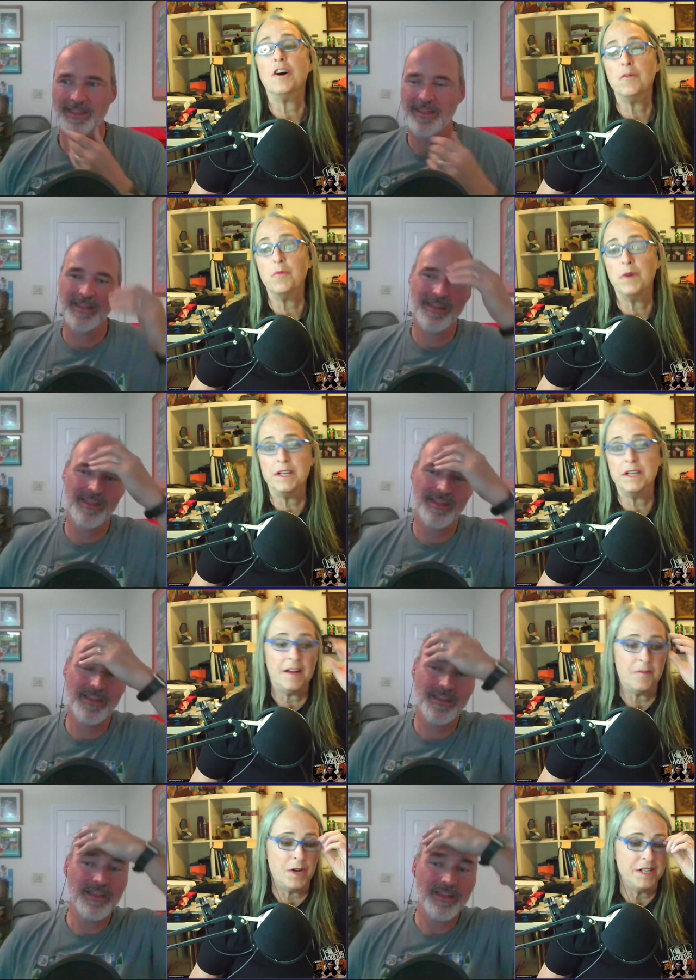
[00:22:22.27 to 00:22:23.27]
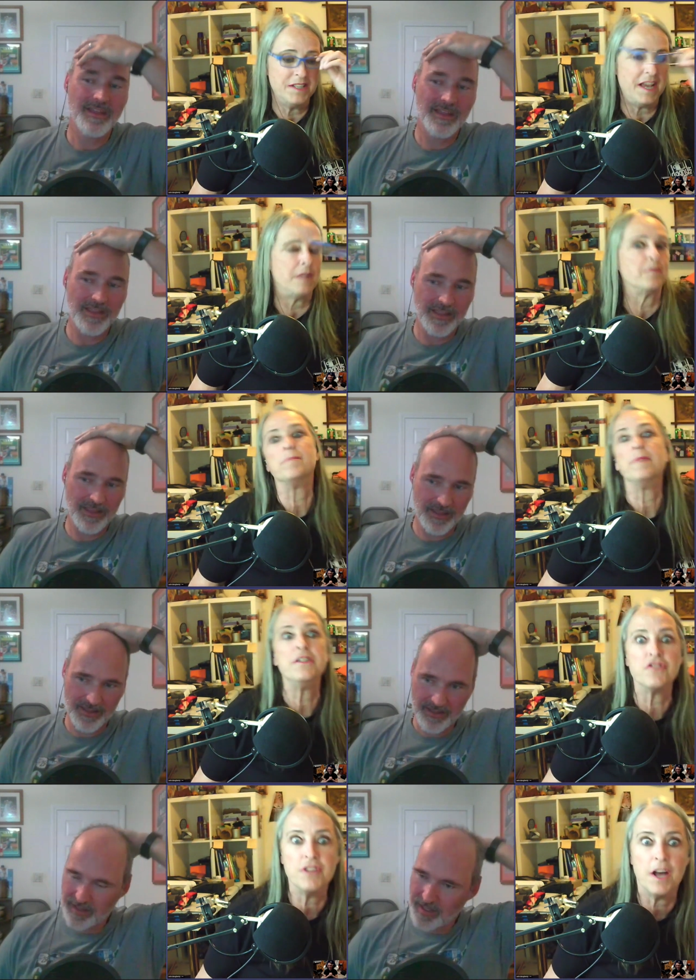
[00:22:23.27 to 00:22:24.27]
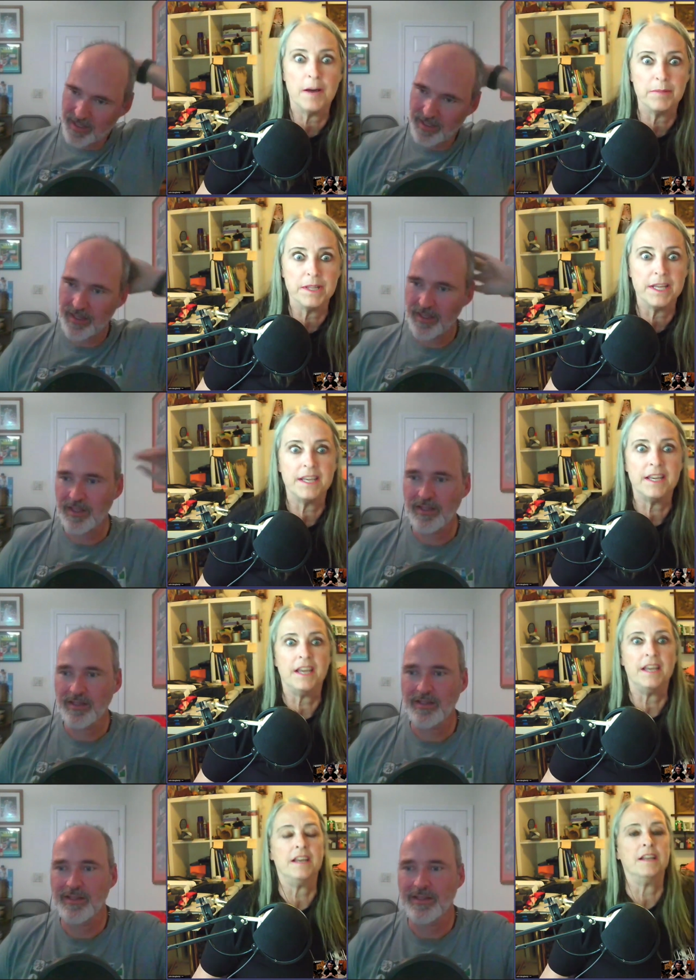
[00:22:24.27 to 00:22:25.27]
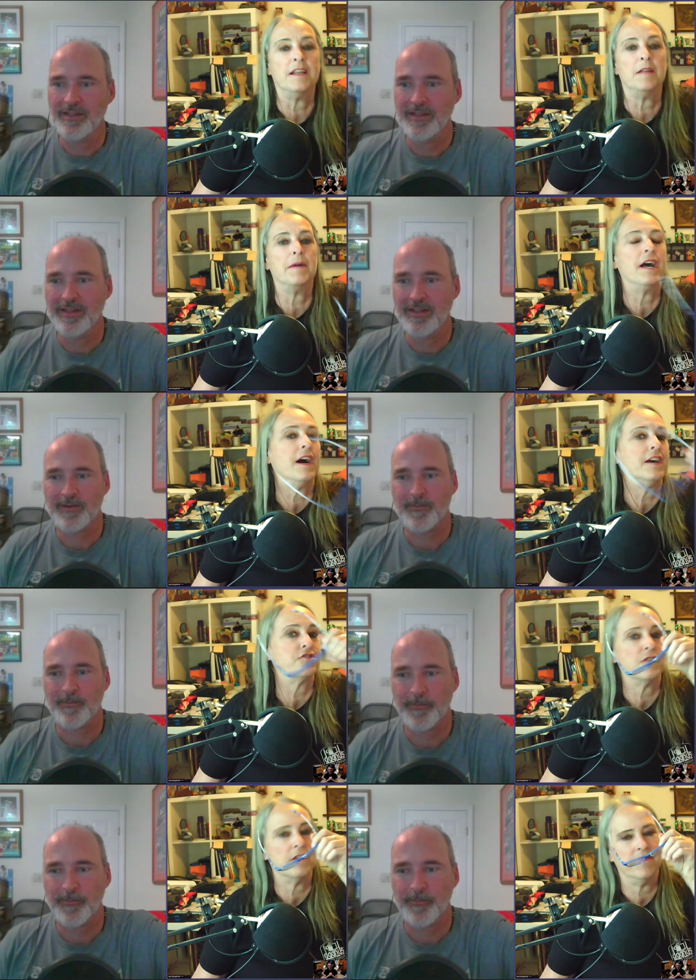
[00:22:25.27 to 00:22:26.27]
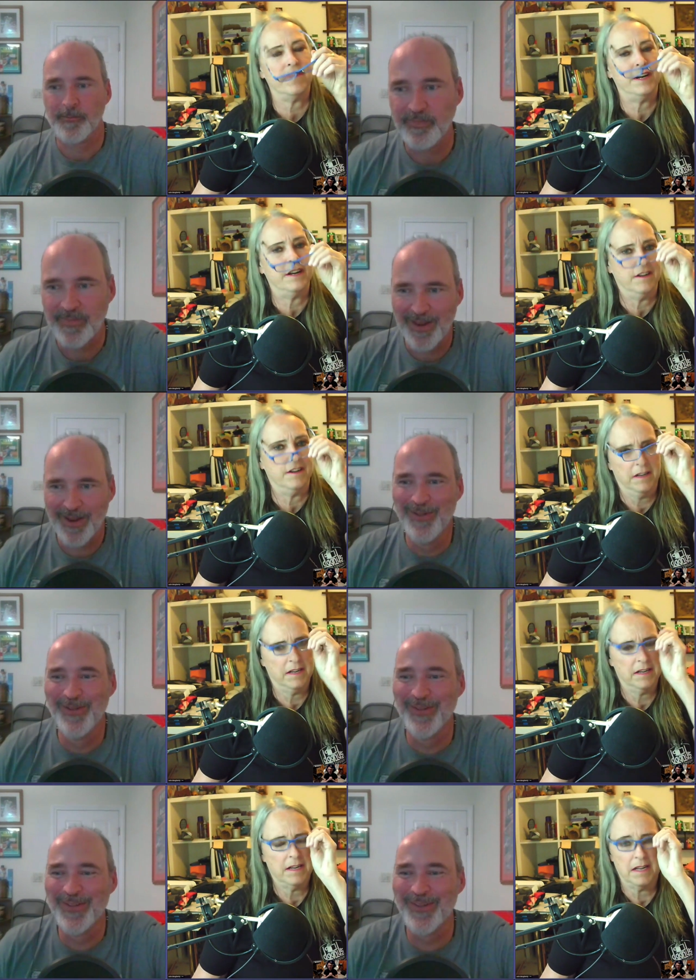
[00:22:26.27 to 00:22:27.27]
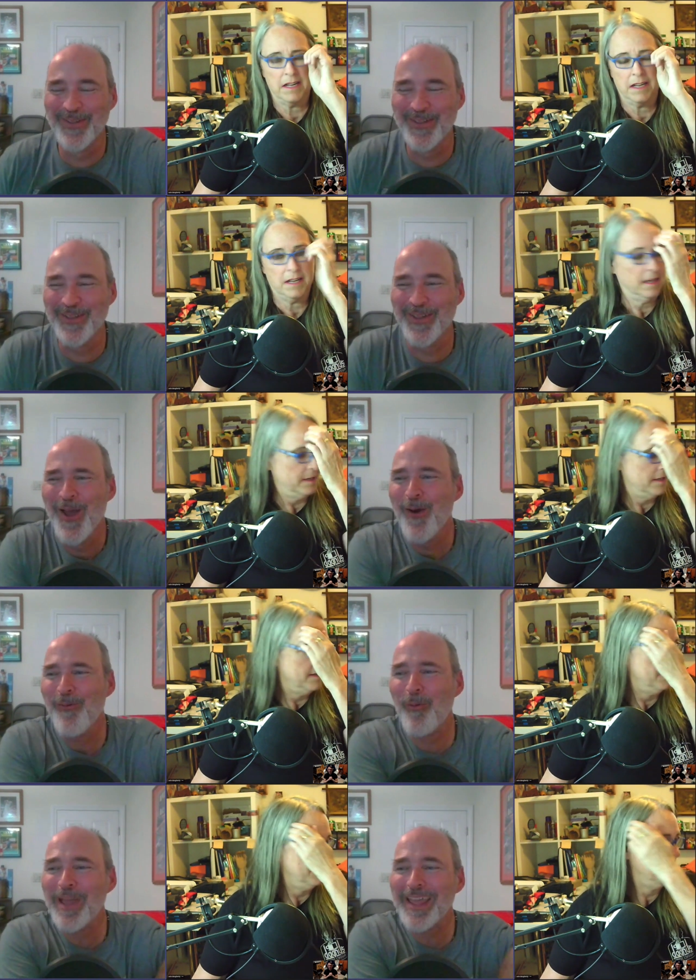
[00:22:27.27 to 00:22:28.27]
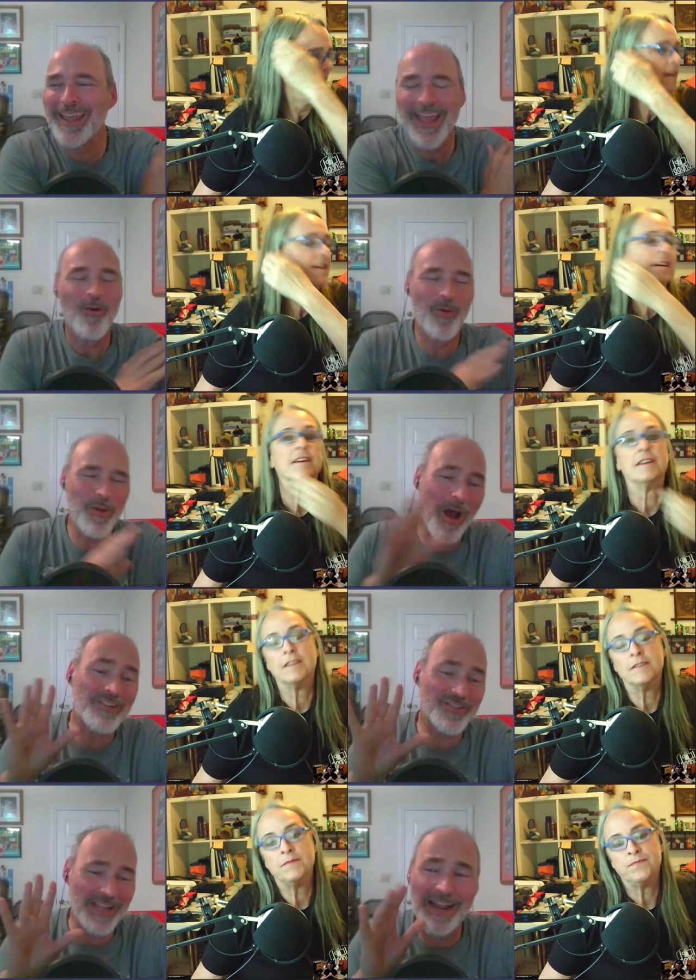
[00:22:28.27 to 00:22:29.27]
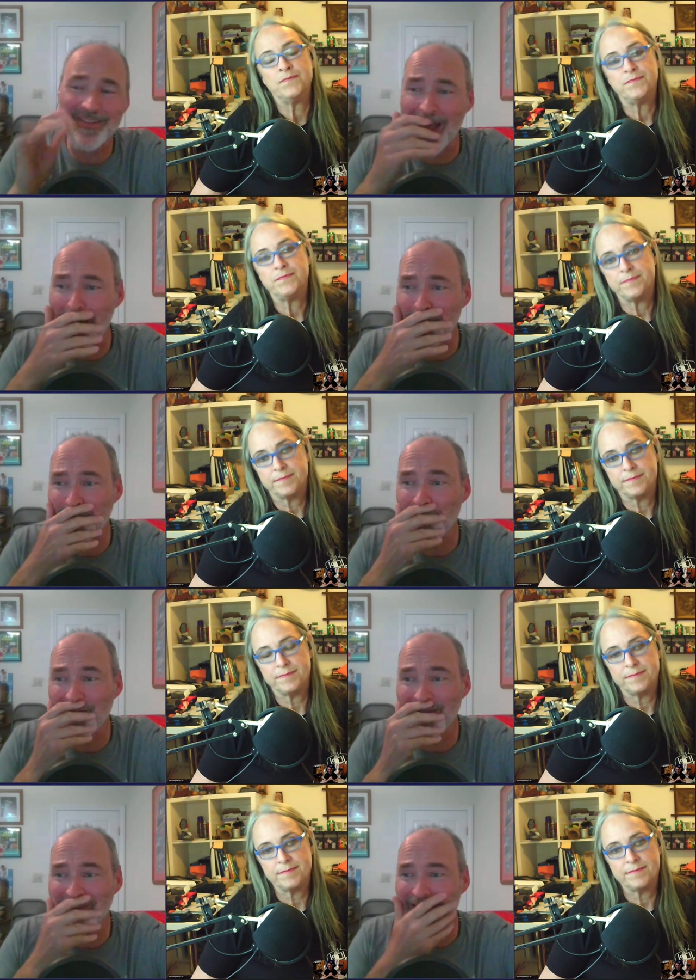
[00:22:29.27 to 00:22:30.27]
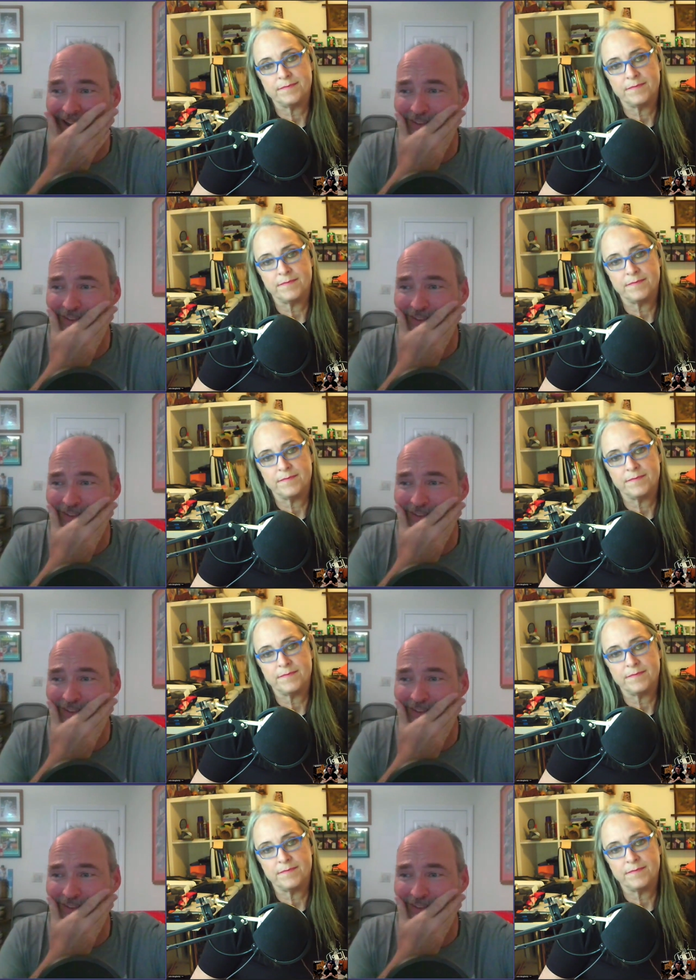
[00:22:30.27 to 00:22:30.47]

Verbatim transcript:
Speaker 1: all one one day with me just not blinking and my eyes are on fire.
Speaker 2: Well, we. We watch a lot of zombie movies,